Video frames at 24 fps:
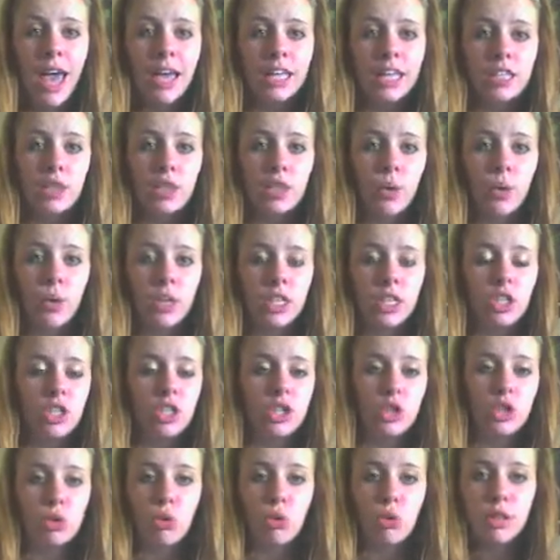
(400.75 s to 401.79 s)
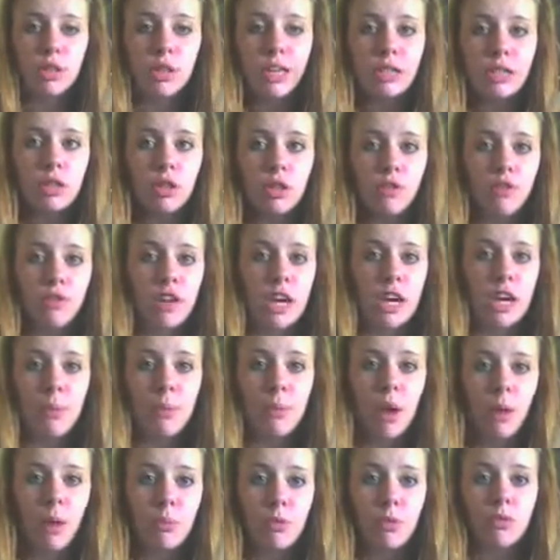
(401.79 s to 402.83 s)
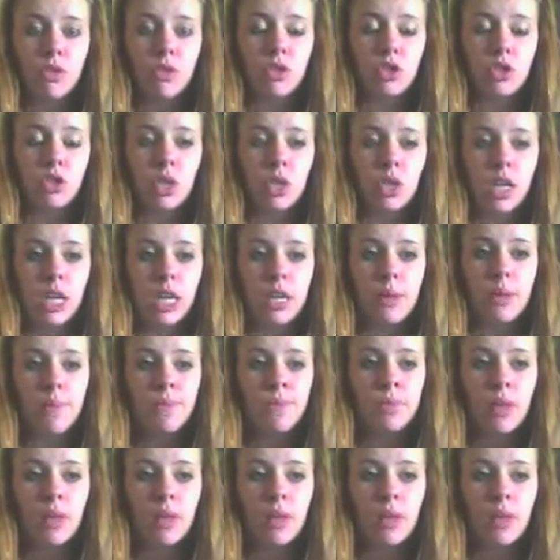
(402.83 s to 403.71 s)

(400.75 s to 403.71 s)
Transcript: You just scroll down to the very bottom of the screen,